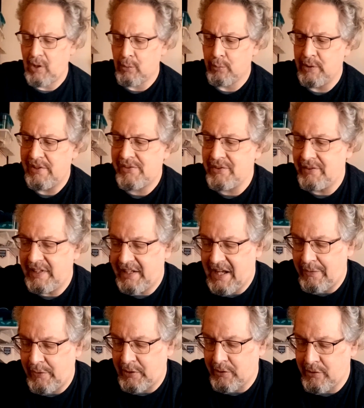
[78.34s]
Recently
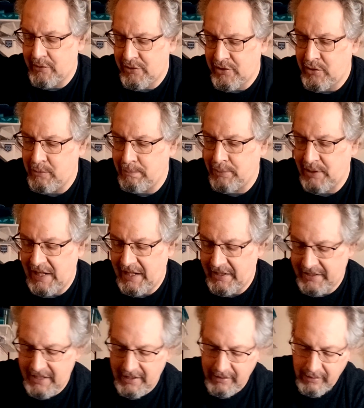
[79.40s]
got the urge to play it
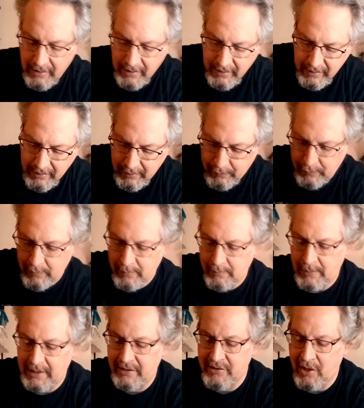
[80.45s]
again.
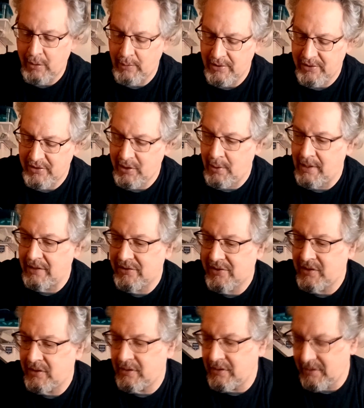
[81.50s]
Guitar wants to go on its
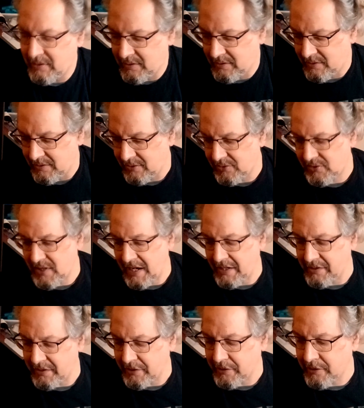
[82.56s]

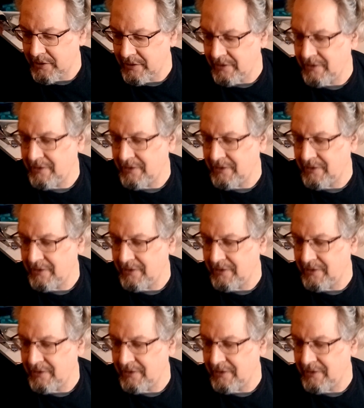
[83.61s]
stand here.